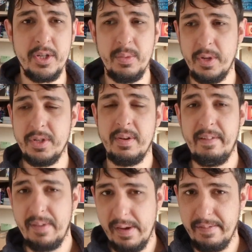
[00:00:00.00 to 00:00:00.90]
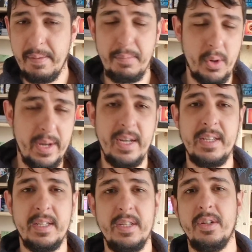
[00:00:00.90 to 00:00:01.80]
once if you're putting
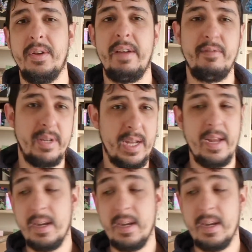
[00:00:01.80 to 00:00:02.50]
listings on every day.